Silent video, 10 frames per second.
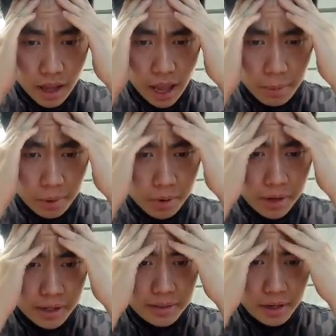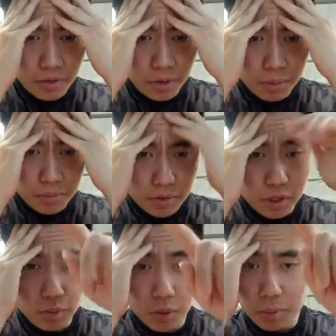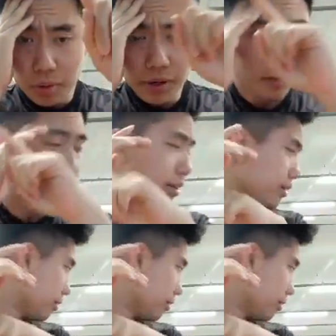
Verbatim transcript: How poker games have you? Just one poker game, guess.